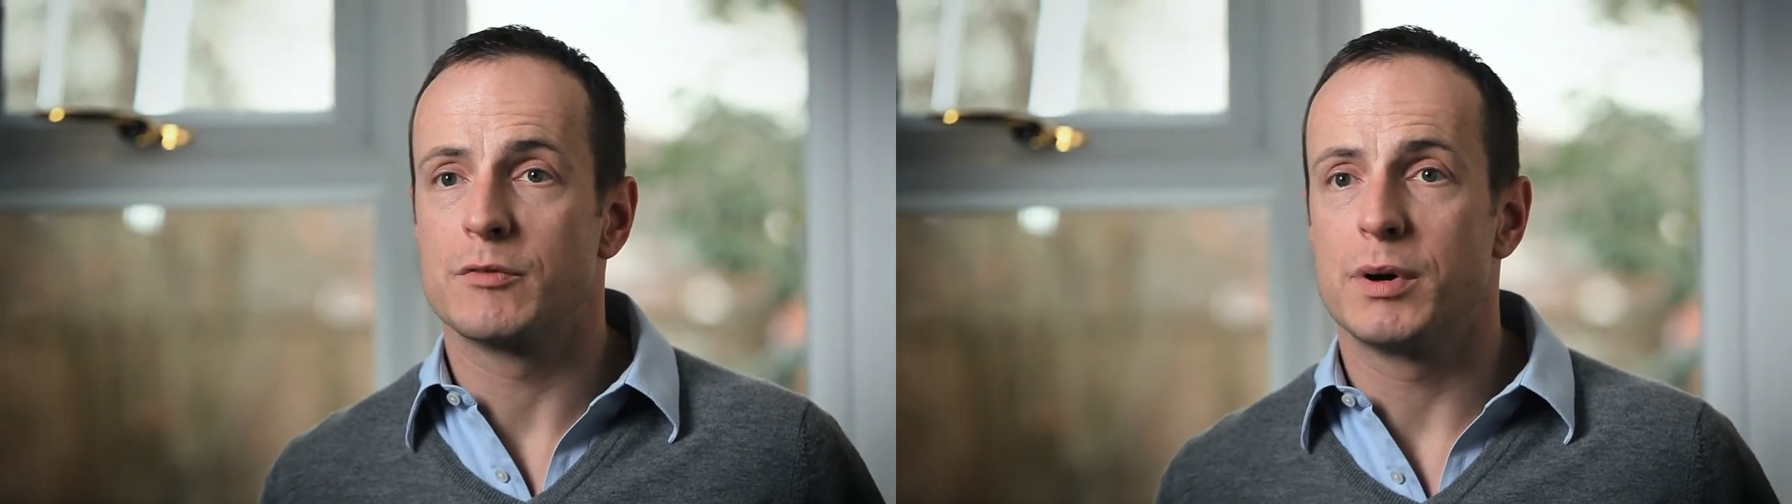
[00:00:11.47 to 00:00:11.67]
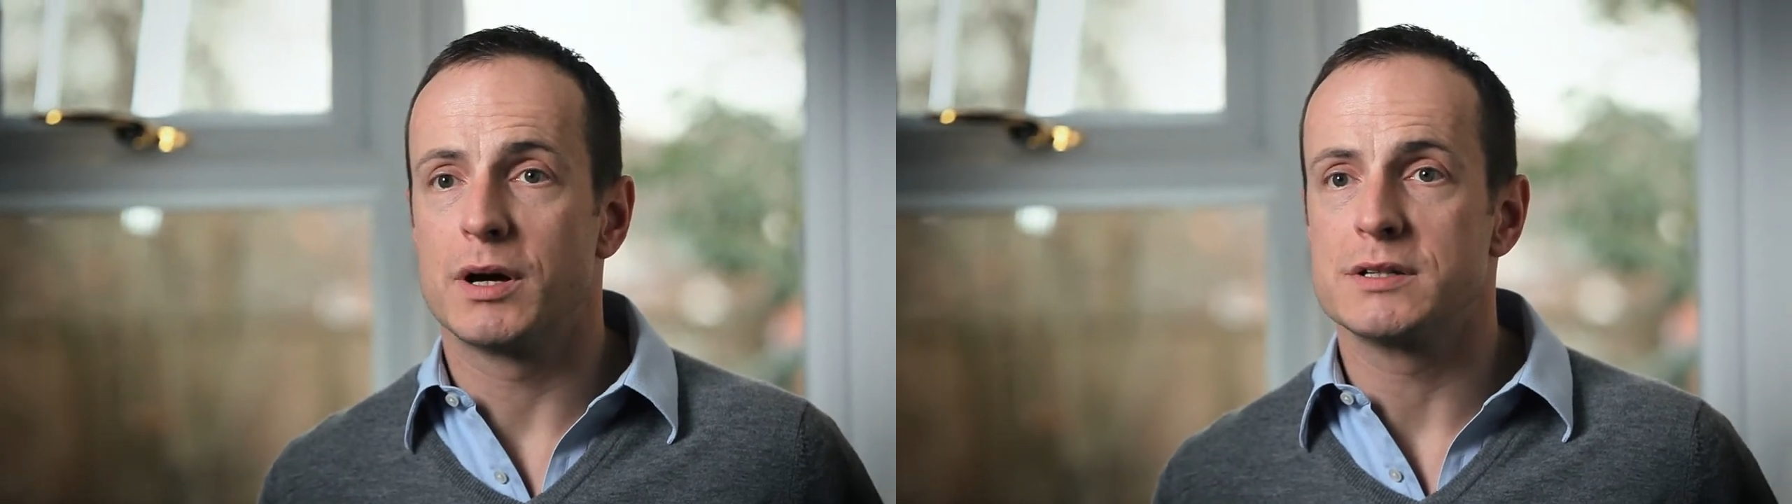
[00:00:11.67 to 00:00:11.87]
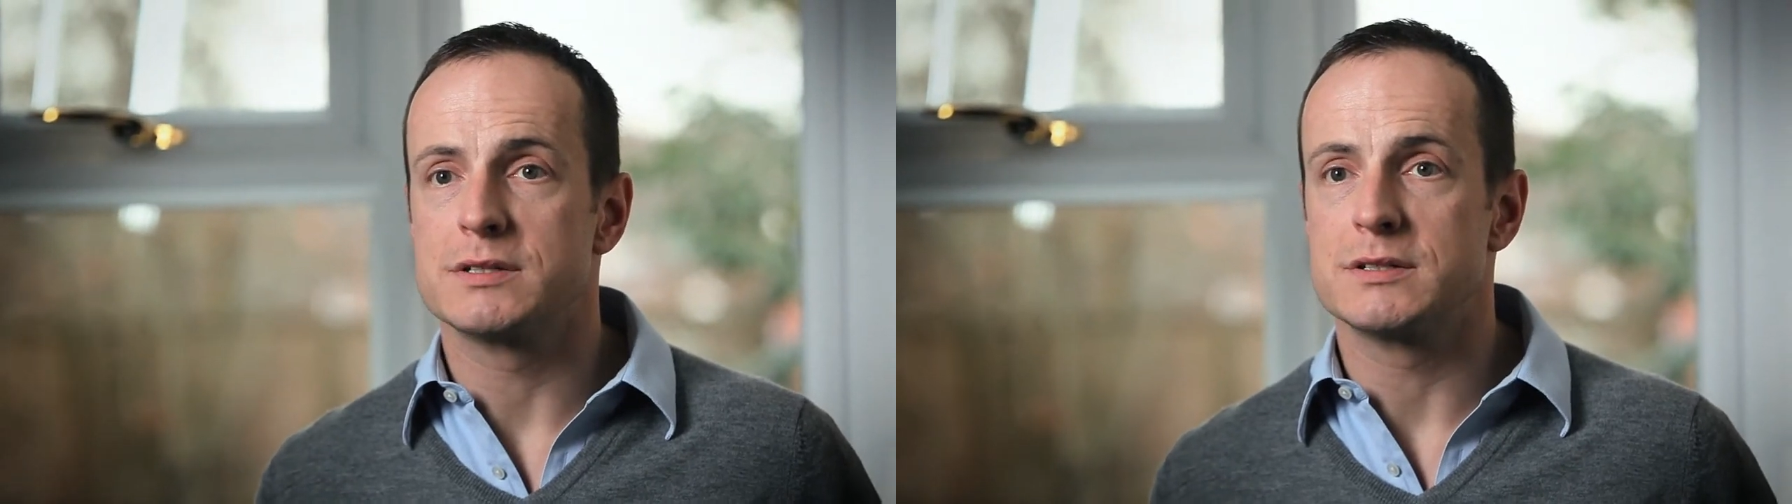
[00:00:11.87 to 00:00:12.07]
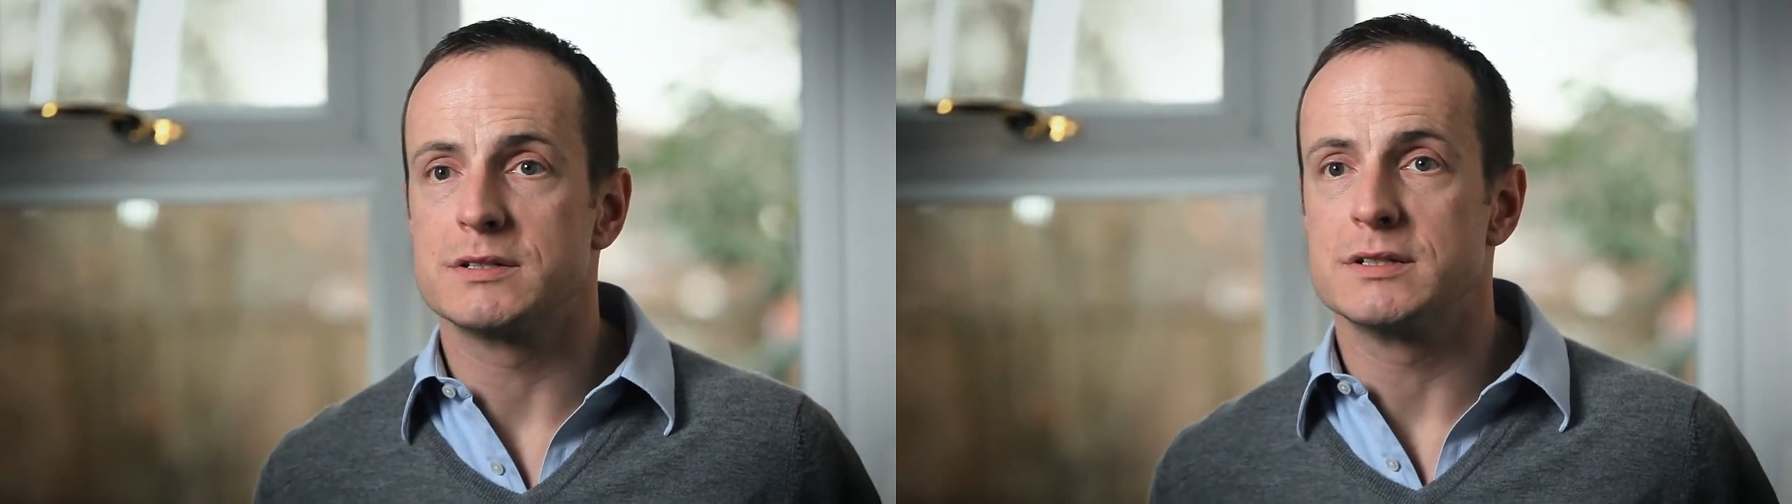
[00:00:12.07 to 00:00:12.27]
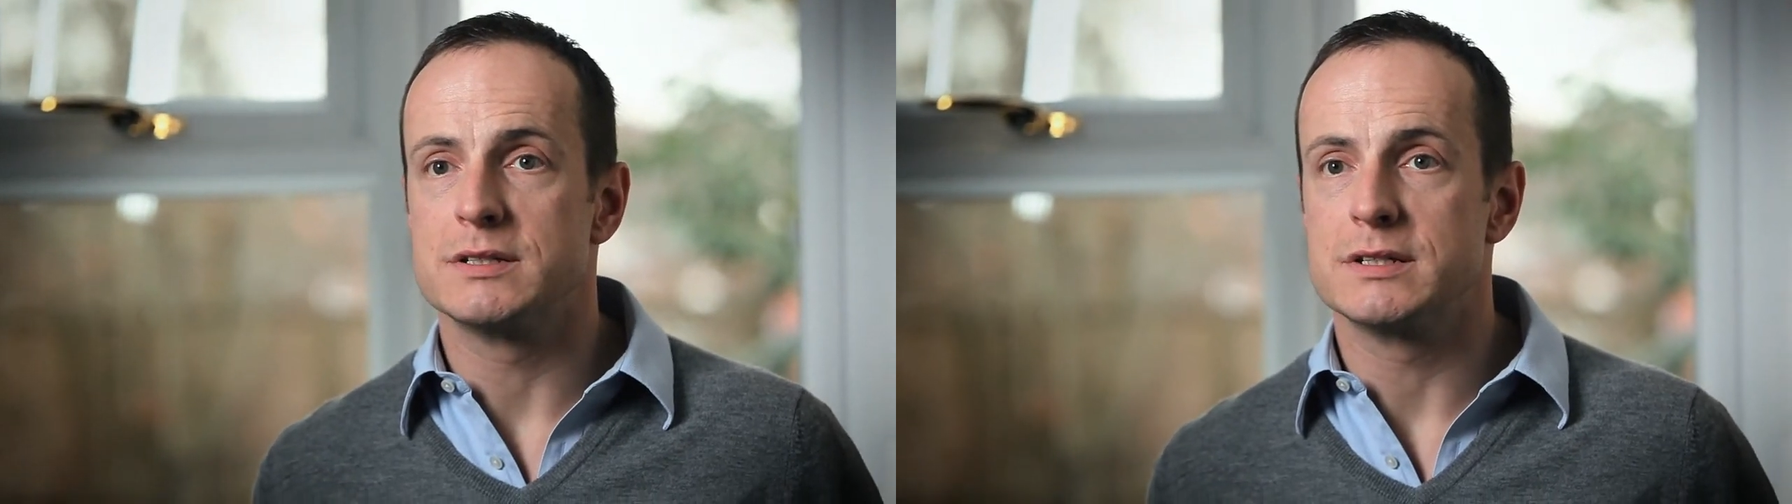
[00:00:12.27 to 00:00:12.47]
have Parkinson's
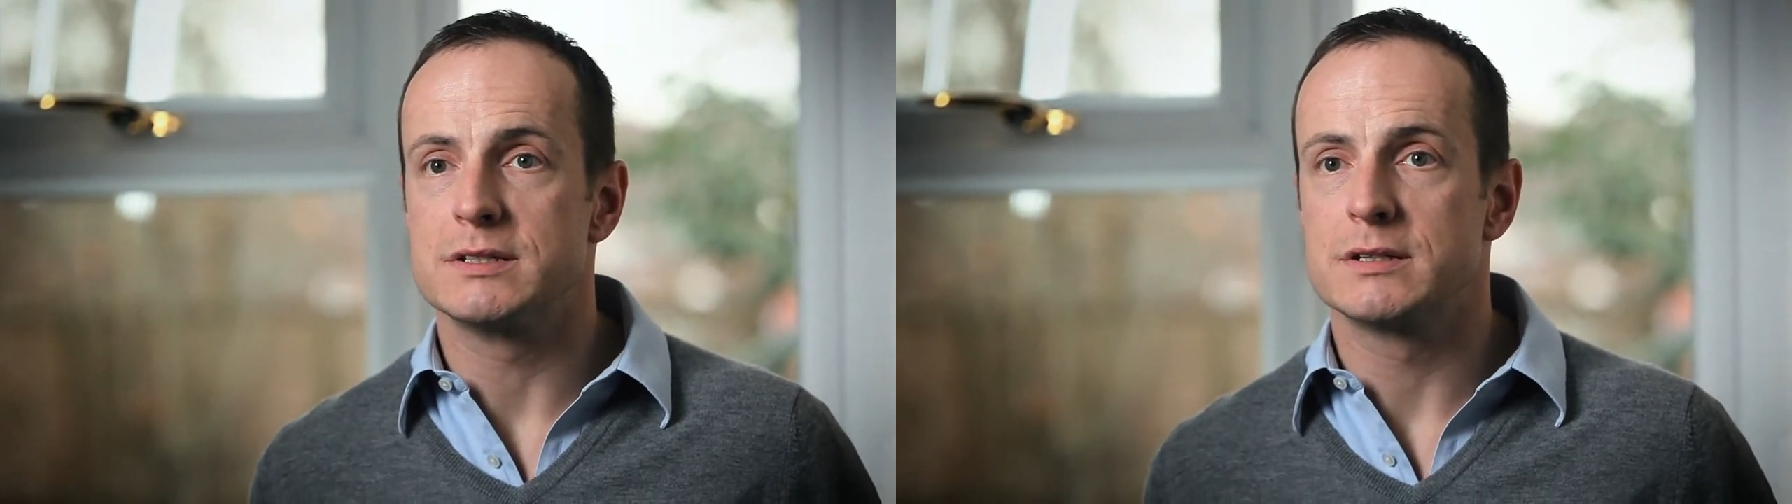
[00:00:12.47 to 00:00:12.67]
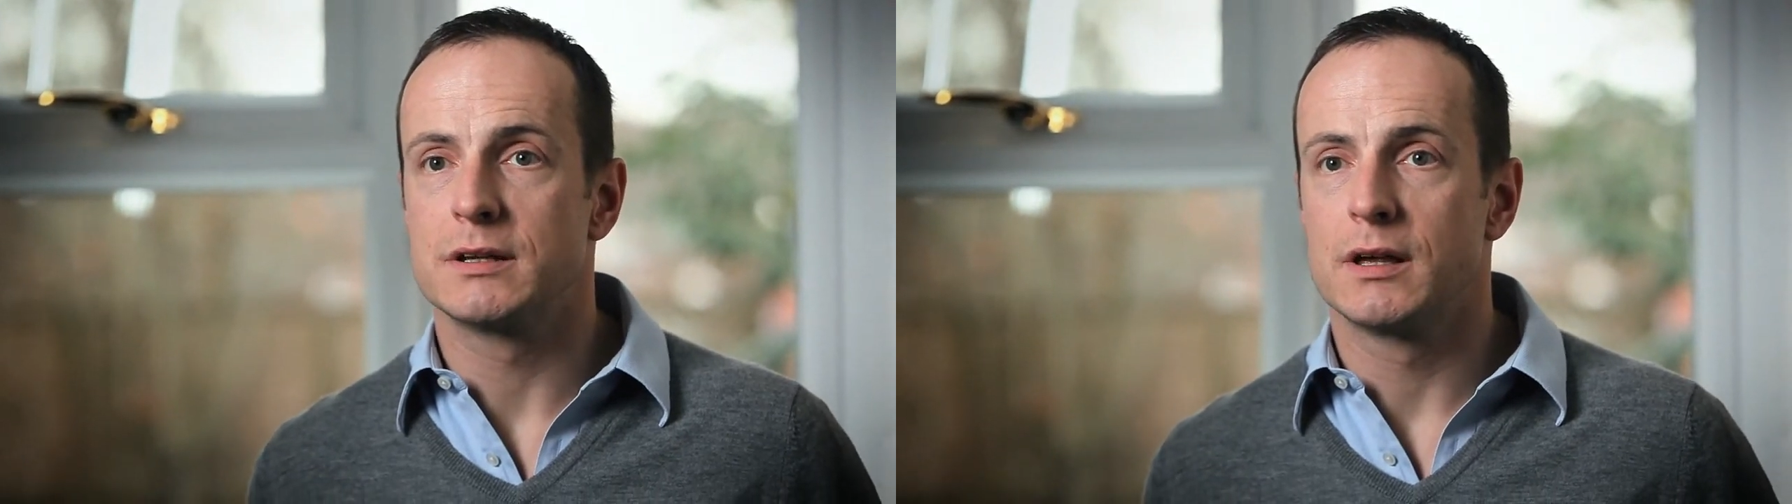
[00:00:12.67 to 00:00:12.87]
disease.